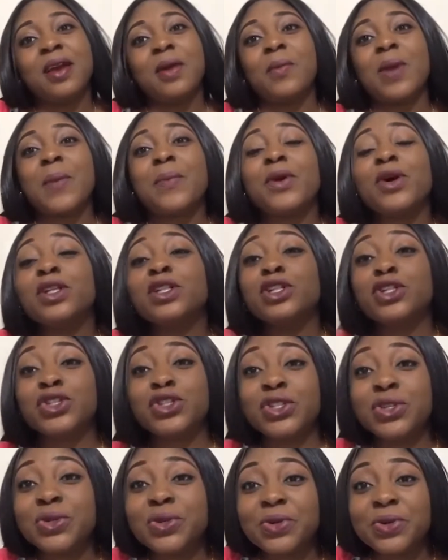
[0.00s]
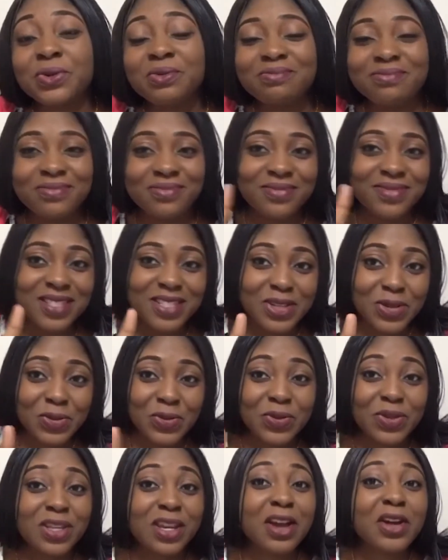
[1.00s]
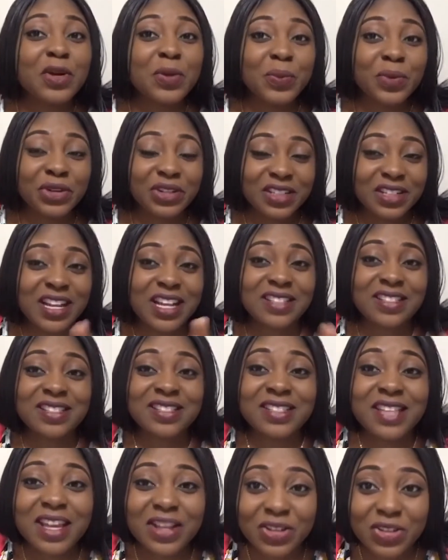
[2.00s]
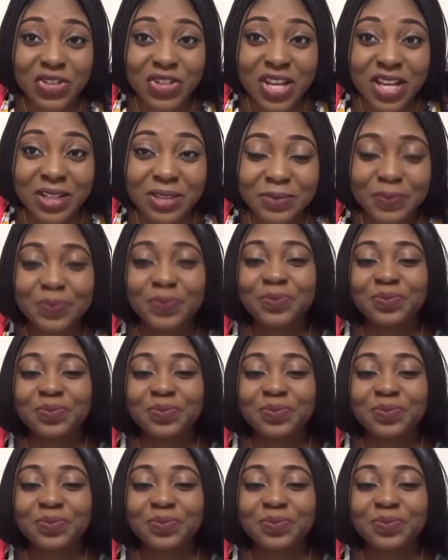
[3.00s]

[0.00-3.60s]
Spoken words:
Bipolar 2, younger brother, that's the second child.